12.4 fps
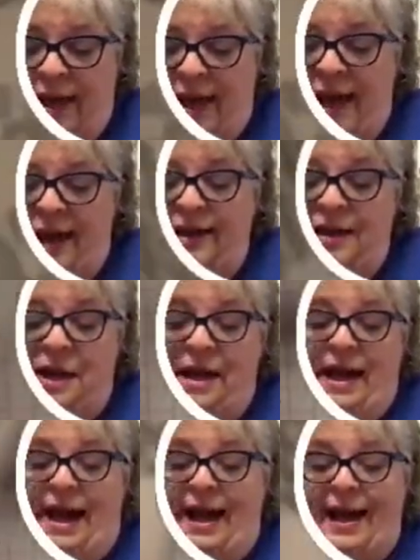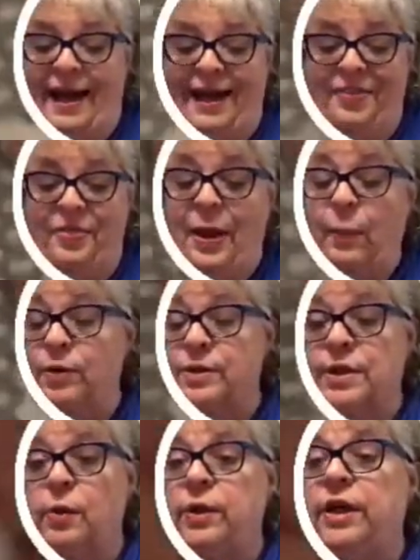And they were
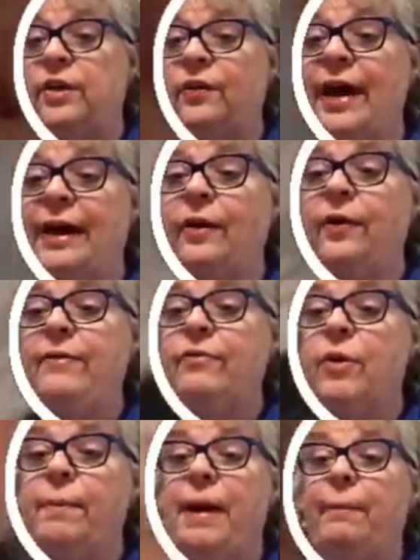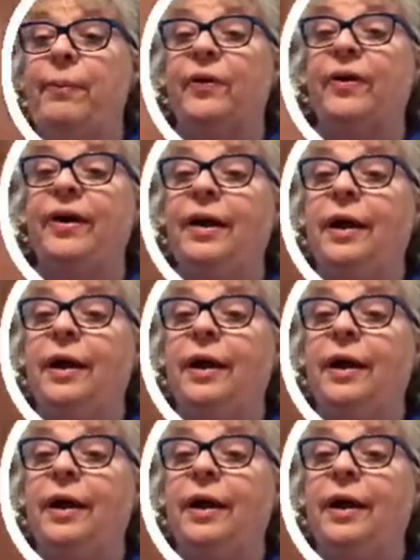so cute. I don't even remember